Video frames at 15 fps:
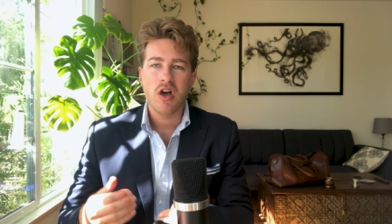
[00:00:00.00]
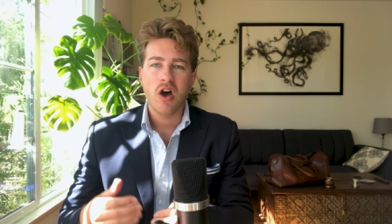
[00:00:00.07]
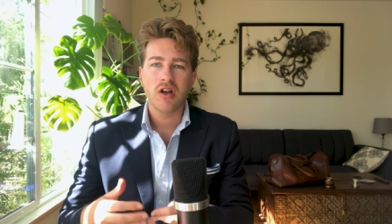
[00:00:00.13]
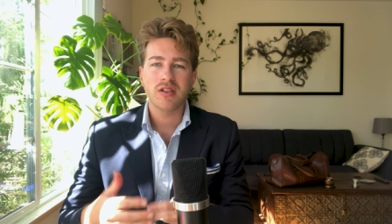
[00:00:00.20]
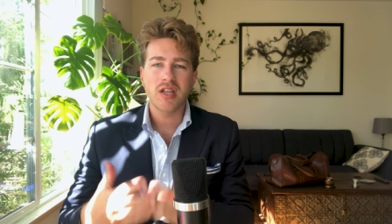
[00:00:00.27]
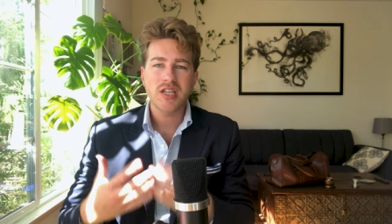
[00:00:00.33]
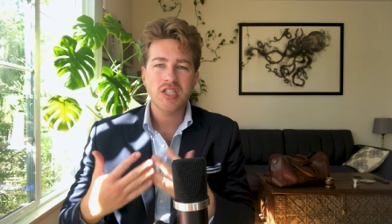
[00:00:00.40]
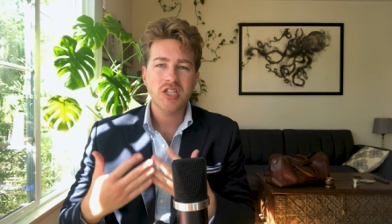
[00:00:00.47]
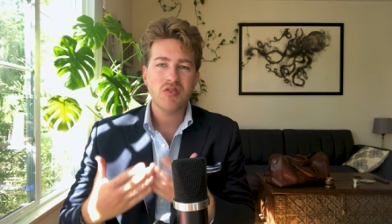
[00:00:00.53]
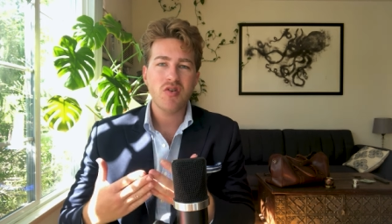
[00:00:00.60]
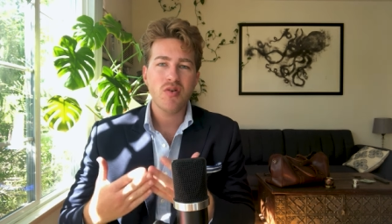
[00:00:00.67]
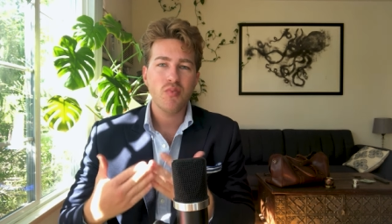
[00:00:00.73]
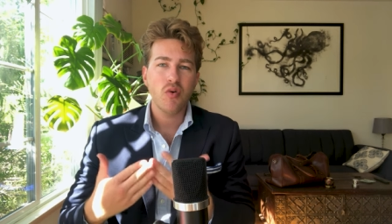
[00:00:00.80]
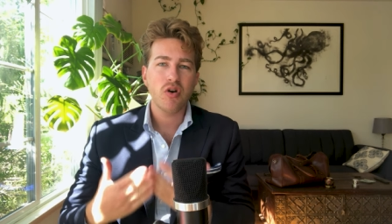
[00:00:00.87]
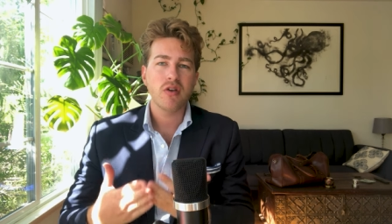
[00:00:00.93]
Unless you're
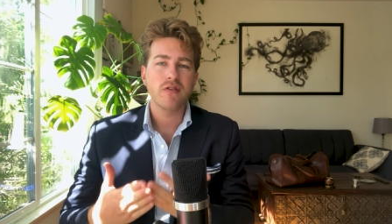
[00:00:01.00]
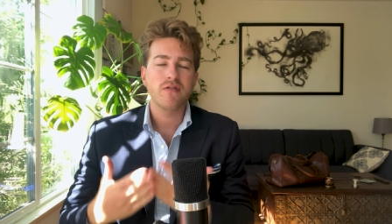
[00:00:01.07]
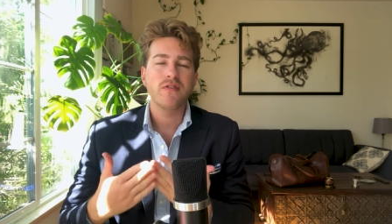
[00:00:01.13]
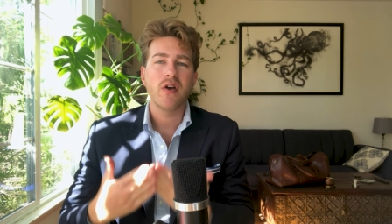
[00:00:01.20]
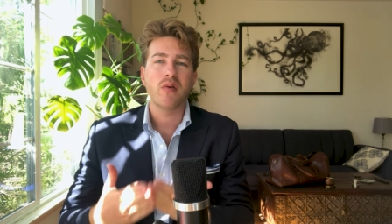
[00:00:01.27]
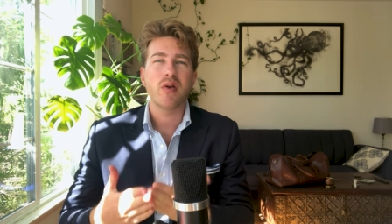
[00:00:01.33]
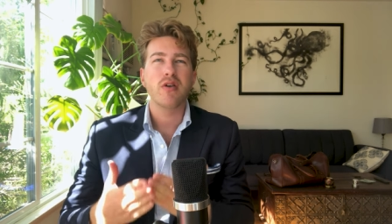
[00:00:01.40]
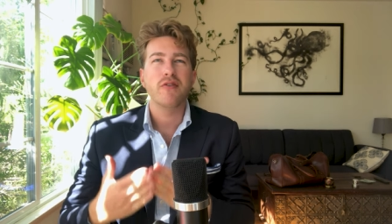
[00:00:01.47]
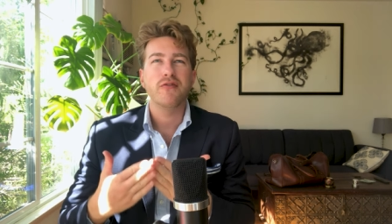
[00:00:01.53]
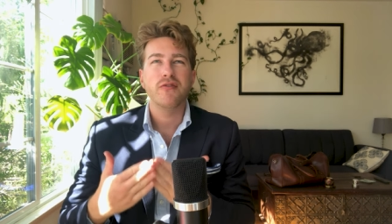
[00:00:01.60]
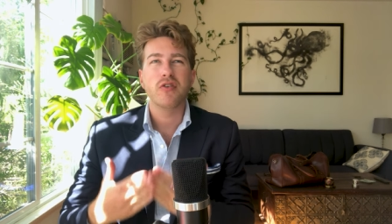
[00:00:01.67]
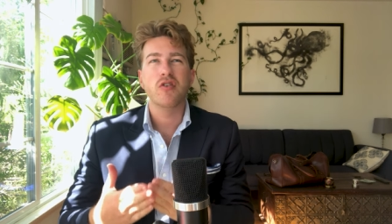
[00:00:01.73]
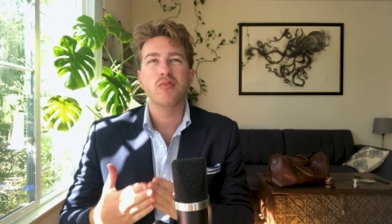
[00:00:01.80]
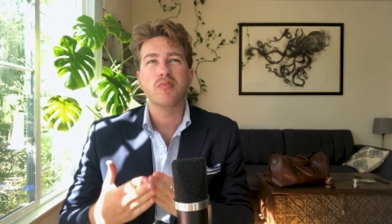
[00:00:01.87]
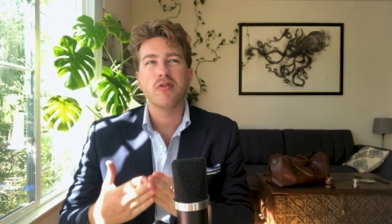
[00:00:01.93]
in one of very
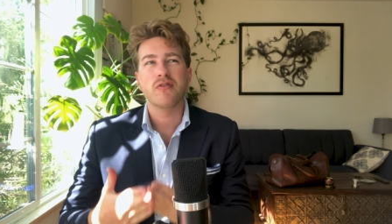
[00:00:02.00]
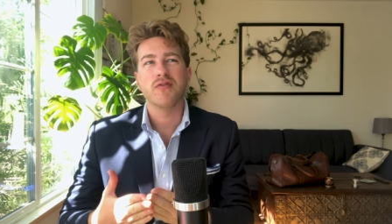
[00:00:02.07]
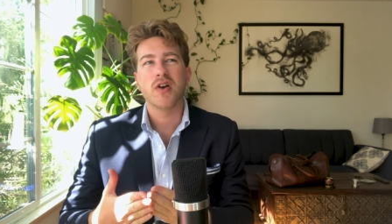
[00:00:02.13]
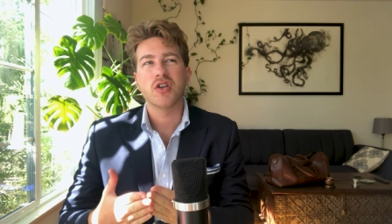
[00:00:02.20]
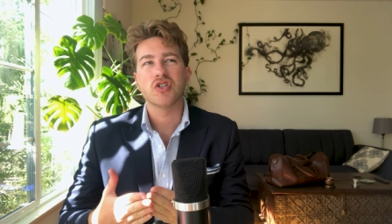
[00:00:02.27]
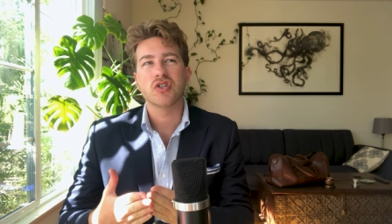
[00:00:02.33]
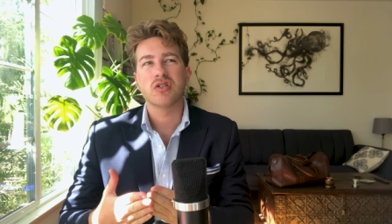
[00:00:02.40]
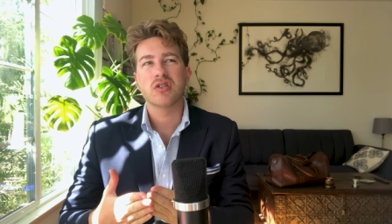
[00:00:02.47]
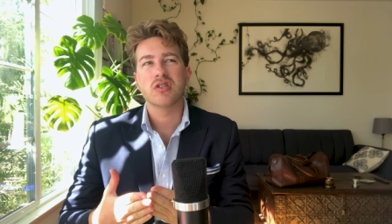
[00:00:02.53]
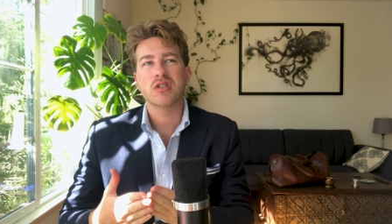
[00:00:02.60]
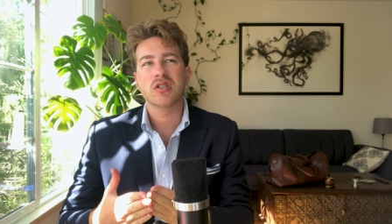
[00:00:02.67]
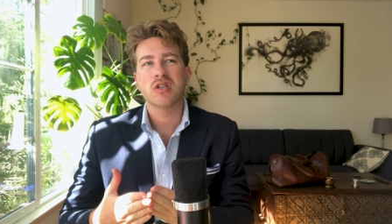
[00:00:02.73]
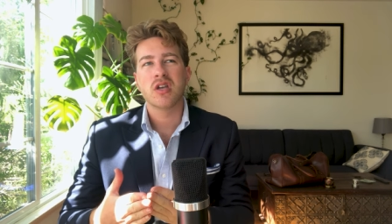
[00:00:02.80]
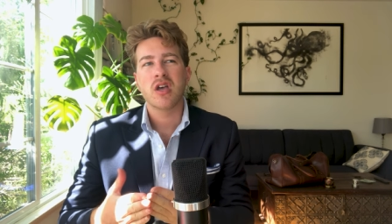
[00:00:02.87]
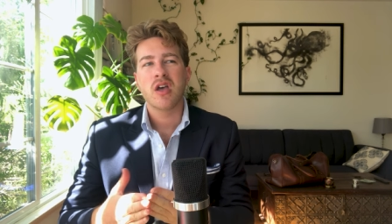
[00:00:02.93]
few
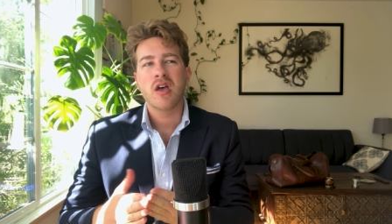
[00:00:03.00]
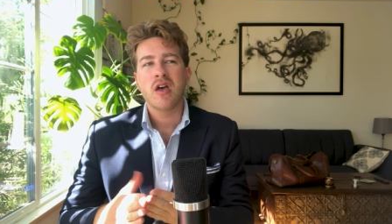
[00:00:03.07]
professions,